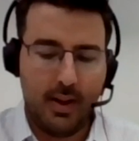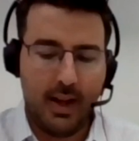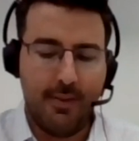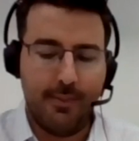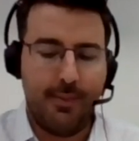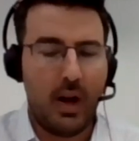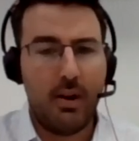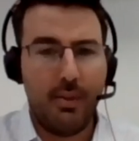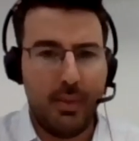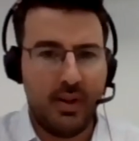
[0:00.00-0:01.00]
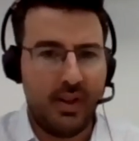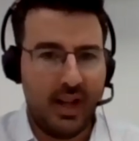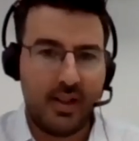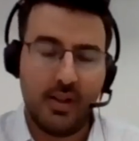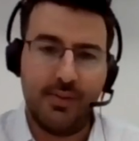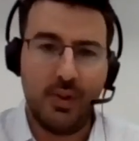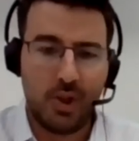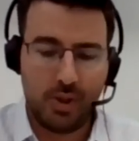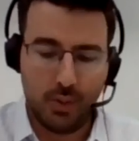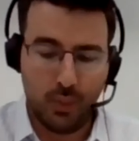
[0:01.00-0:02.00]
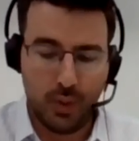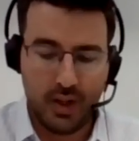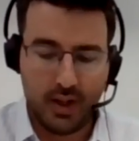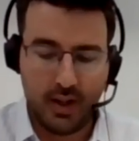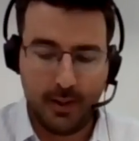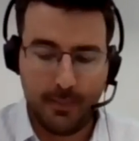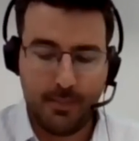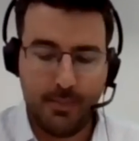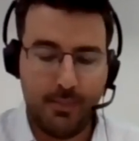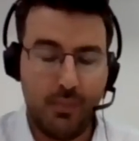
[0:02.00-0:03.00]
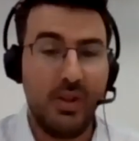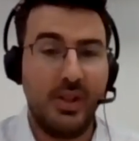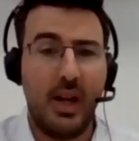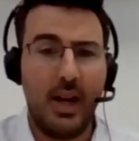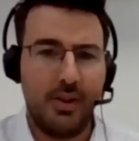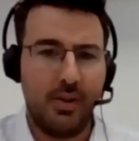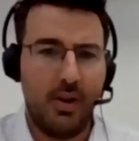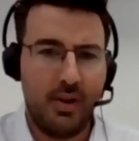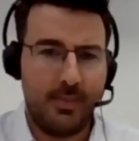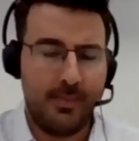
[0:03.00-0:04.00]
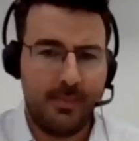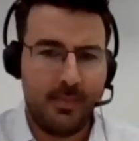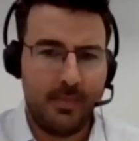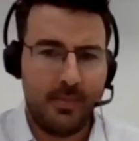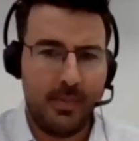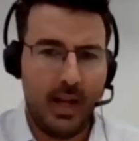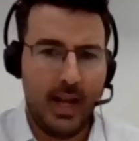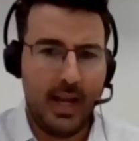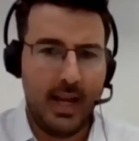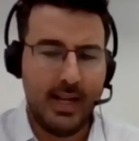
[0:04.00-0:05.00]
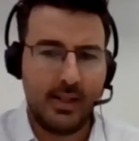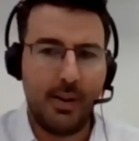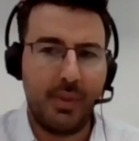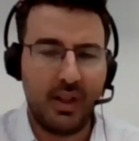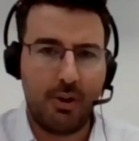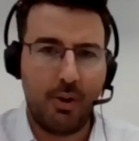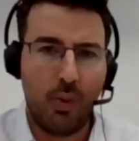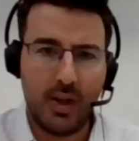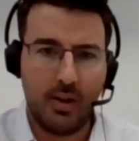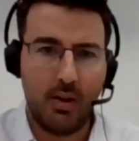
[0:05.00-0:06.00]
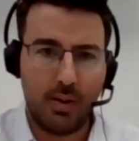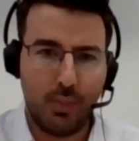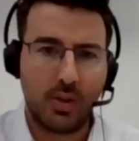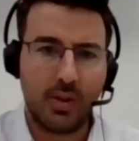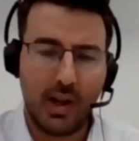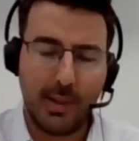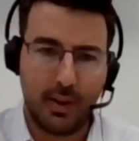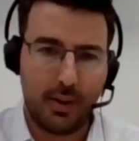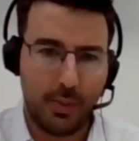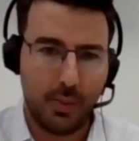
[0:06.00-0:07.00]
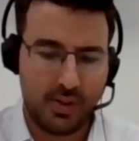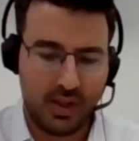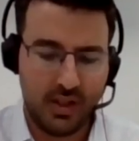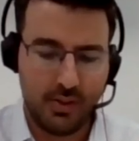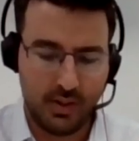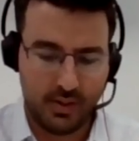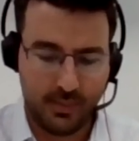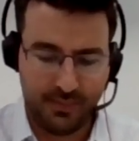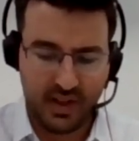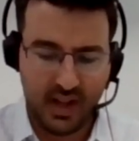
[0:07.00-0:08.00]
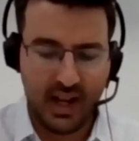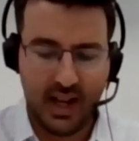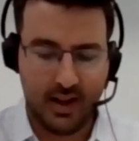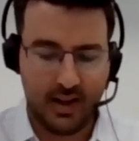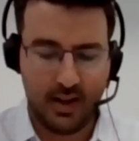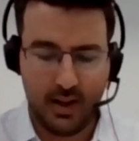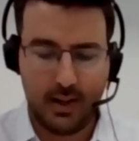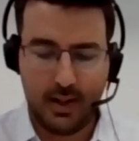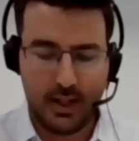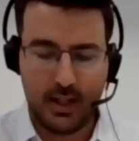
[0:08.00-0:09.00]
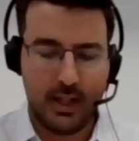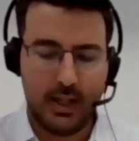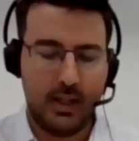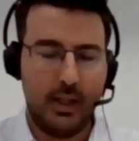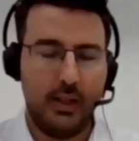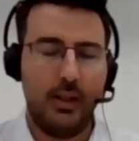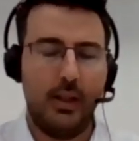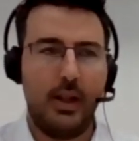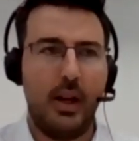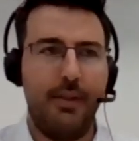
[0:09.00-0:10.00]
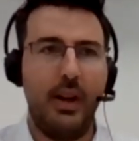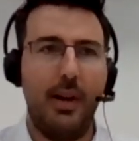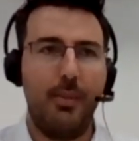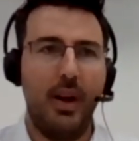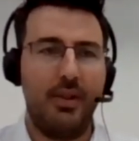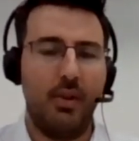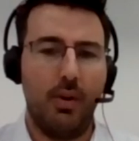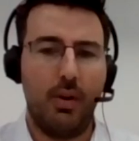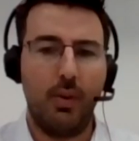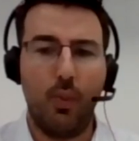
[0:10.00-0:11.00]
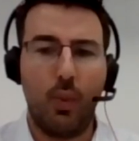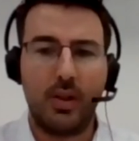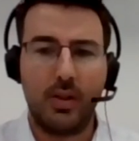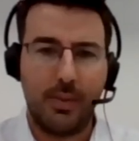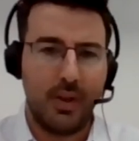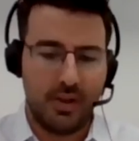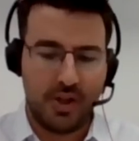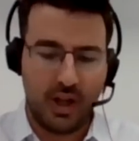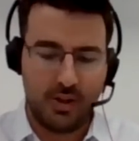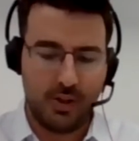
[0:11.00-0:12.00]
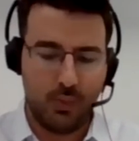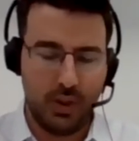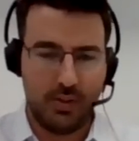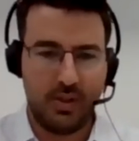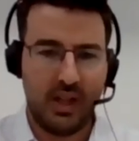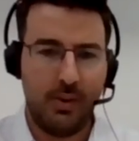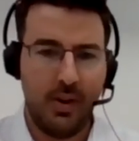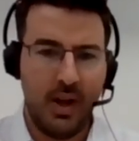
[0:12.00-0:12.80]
environment that this virtual worker resides on is something that requires a lot more time and thought into it. And I'll kind of elaborate on what some of those challenges were. So